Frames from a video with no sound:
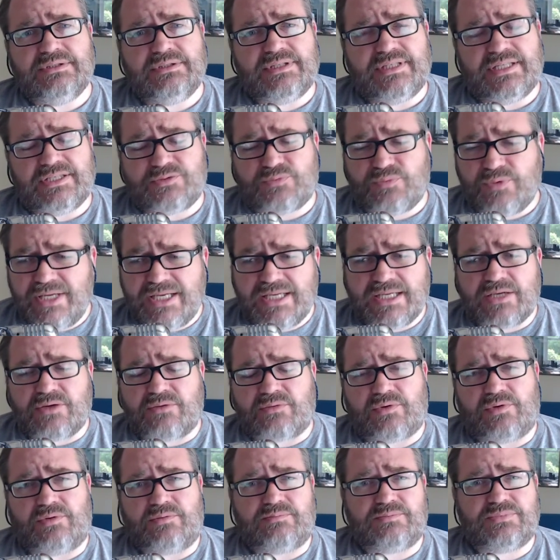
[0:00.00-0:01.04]
There's reading
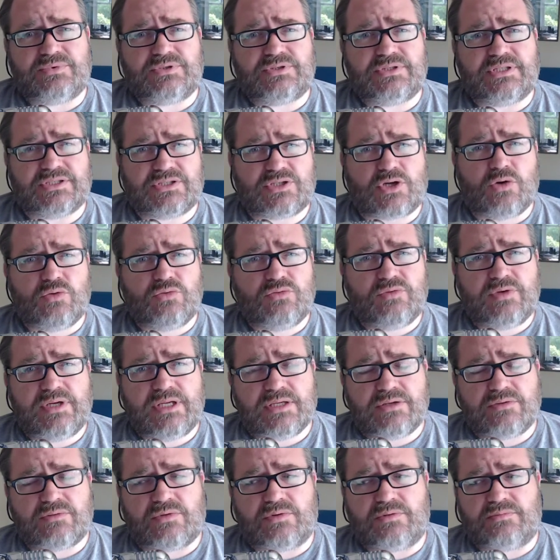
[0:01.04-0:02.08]
groups. There's cold
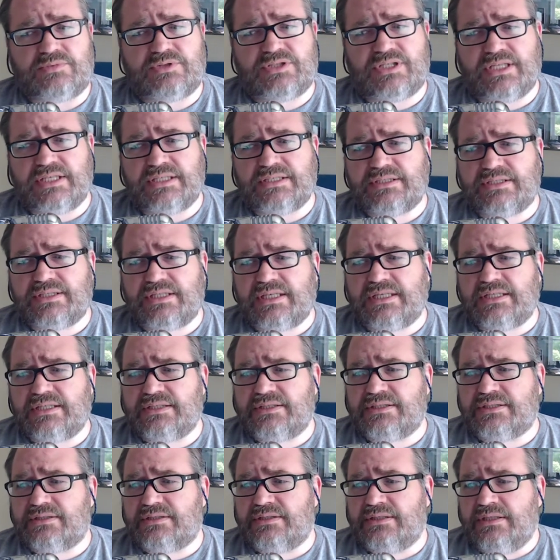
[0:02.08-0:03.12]
reading groups.
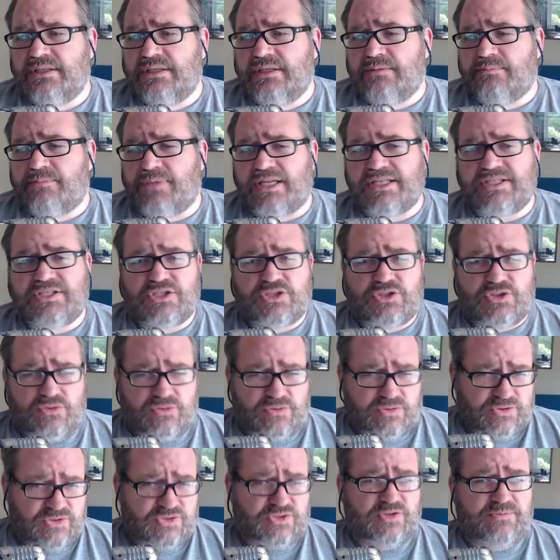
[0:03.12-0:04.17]
There's places you
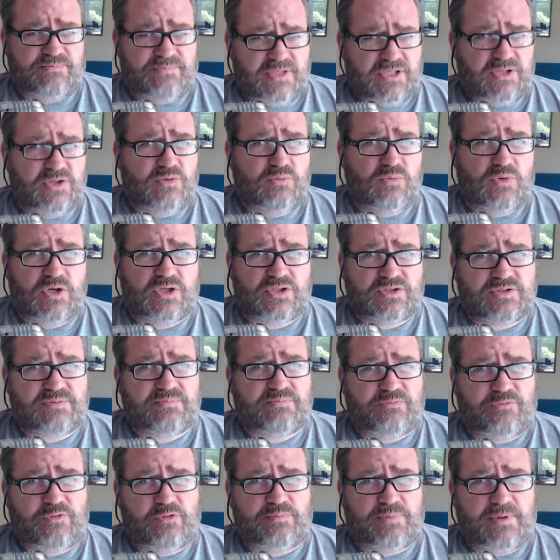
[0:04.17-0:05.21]
can submit the work to
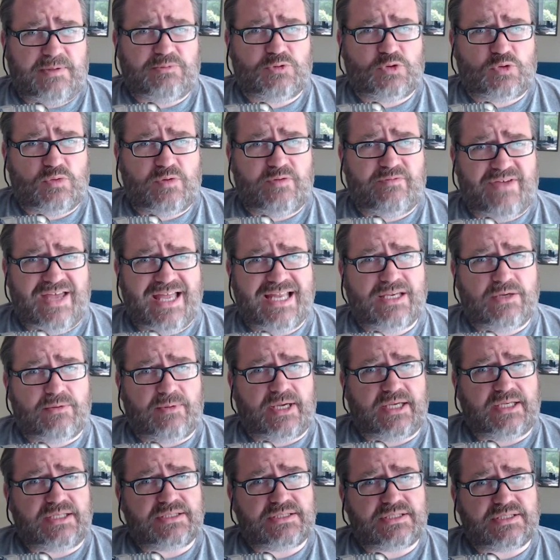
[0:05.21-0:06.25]
for people to
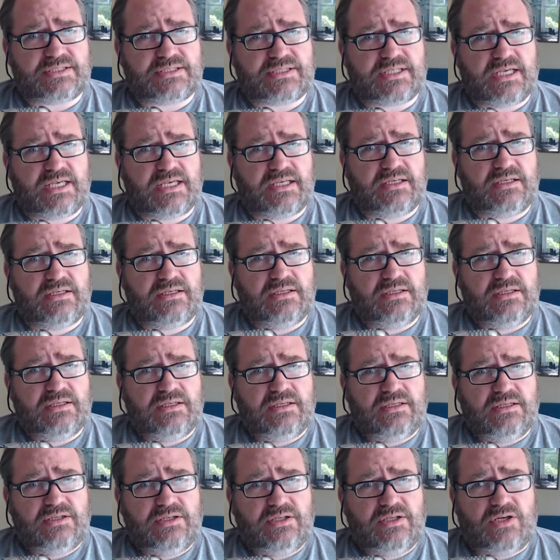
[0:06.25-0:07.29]
evaluate, to say,
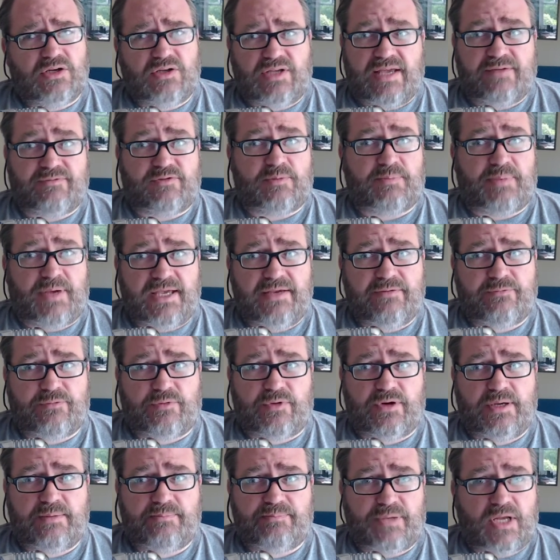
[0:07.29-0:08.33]
you know, you have to pay
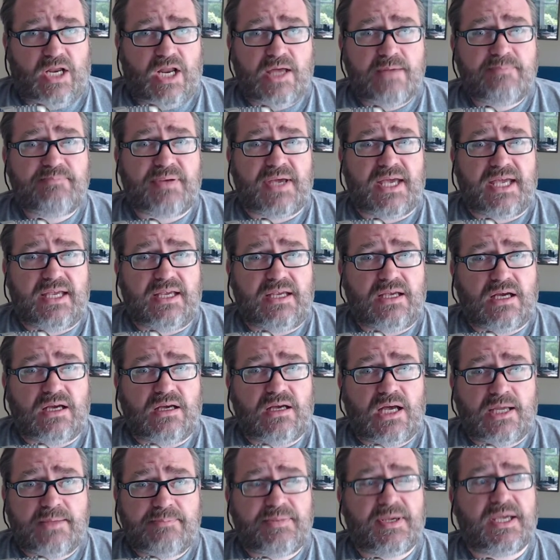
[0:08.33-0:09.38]
for it, but I'd pay
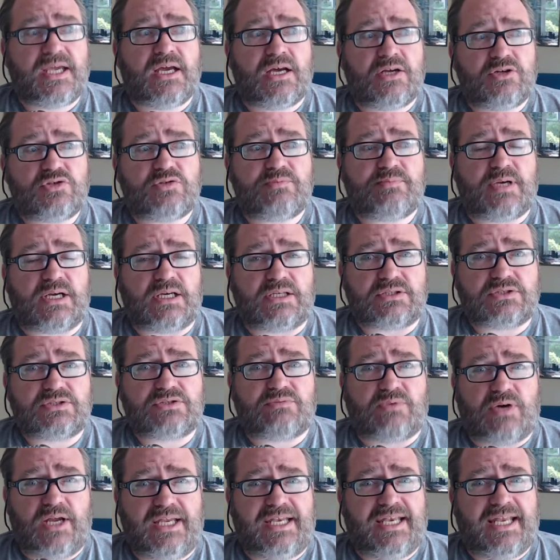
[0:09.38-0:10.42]
$100
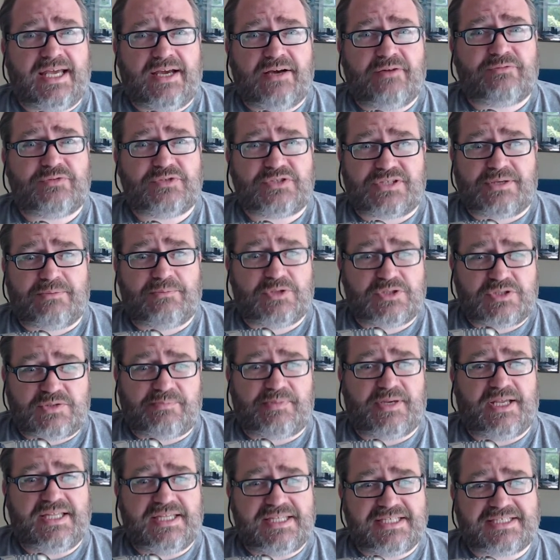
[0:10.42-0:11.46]
right now for someone to
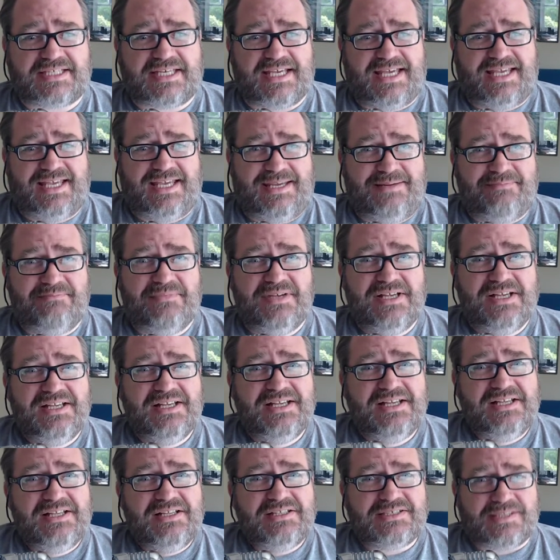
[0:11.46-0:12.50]
play this game.
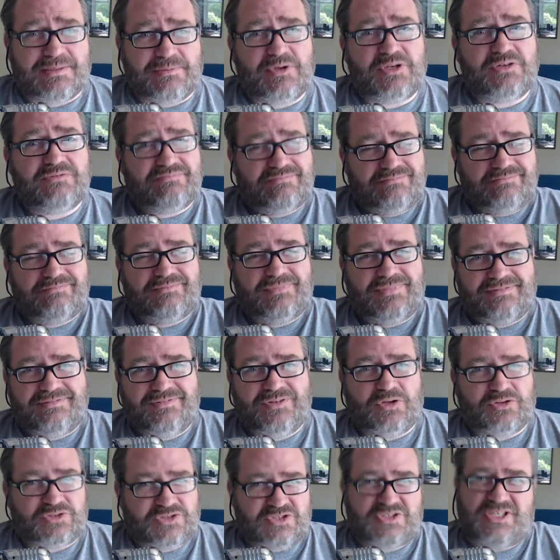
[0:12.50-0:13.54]
Someone,
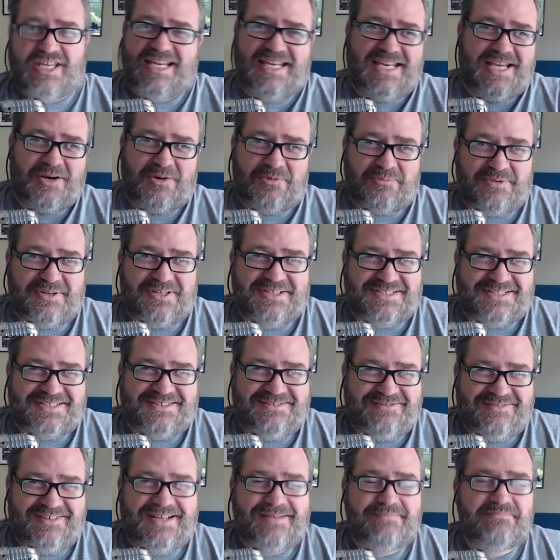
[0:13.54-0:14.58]
not just any old
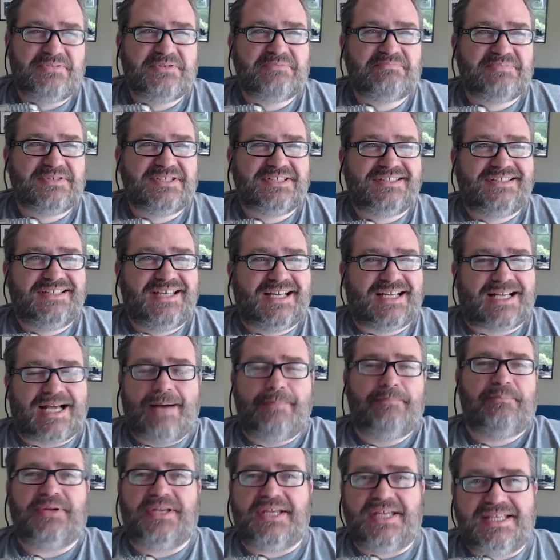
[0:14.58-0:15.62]
person, right, but a
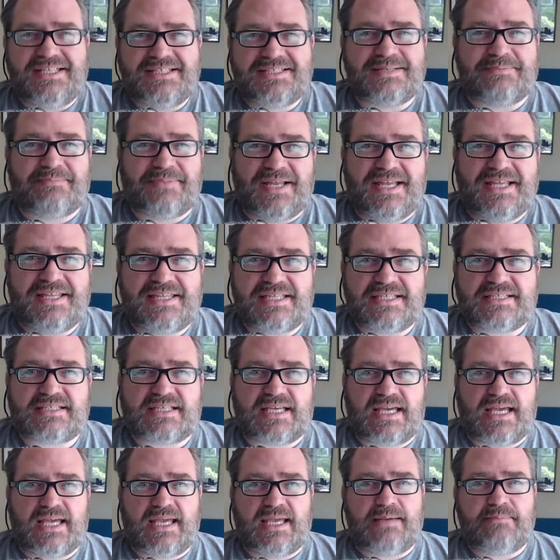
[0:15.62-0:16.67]
company to play this
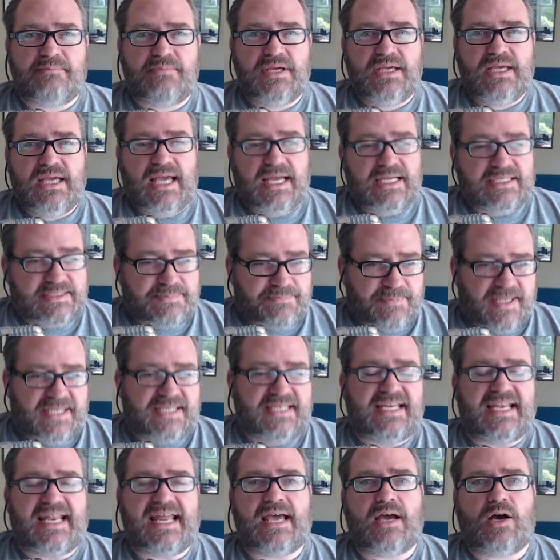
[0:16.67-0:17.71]
game and
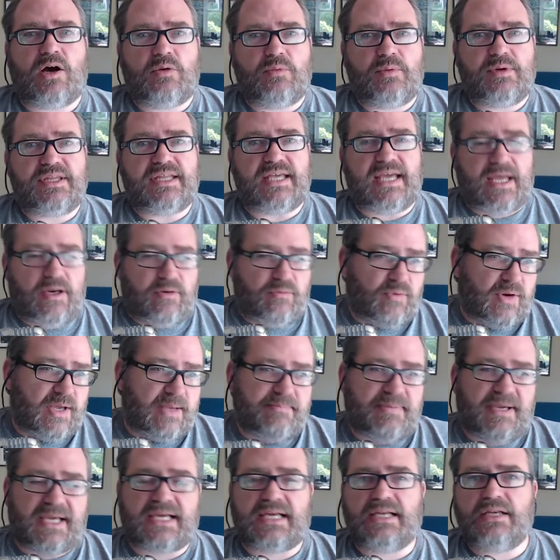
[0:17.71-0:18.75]
spend an hour with it and
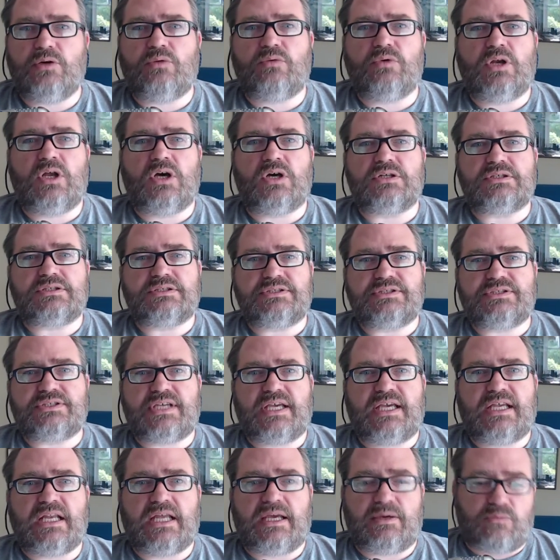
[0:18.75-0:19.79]
write back a little log and
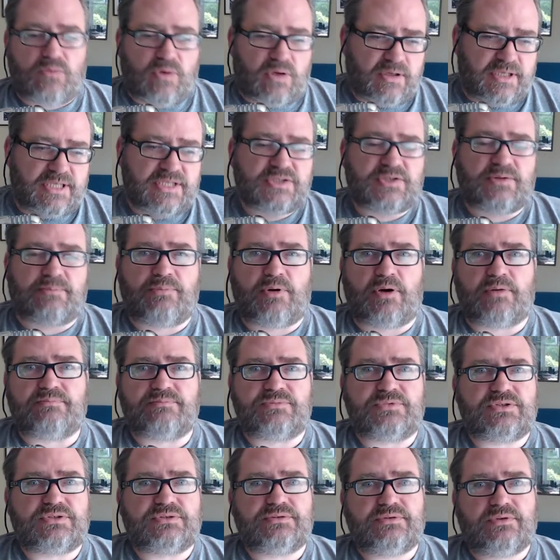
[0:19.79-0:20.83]
say, like, well, here's the
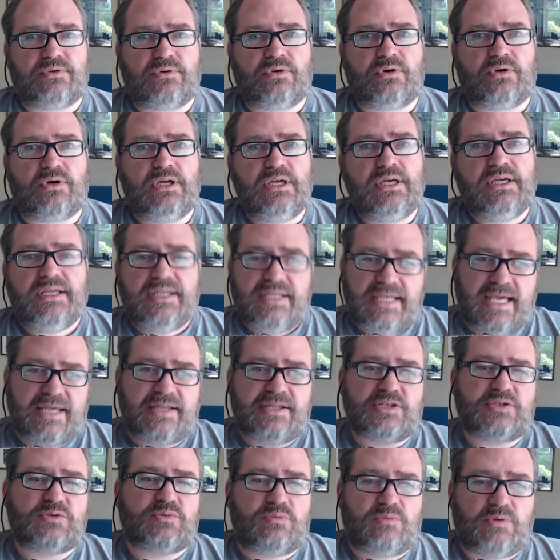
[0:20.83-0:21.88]
problems, or yeah,
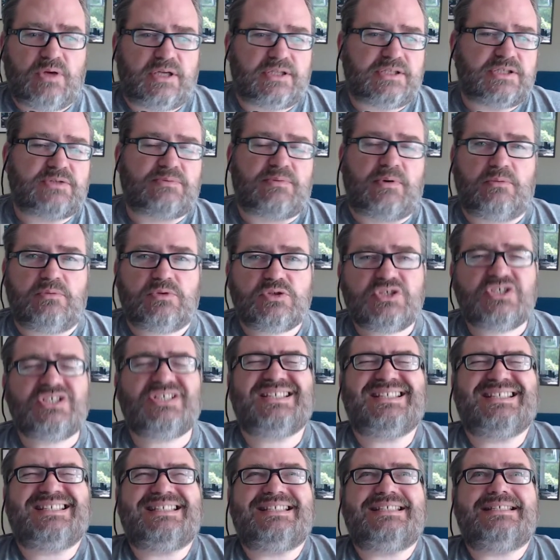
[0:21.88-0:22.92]
this will work, this won't work.
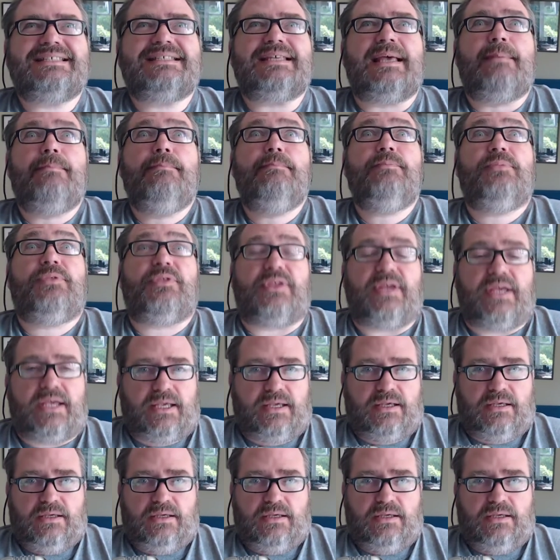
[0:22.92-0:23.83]
Just something,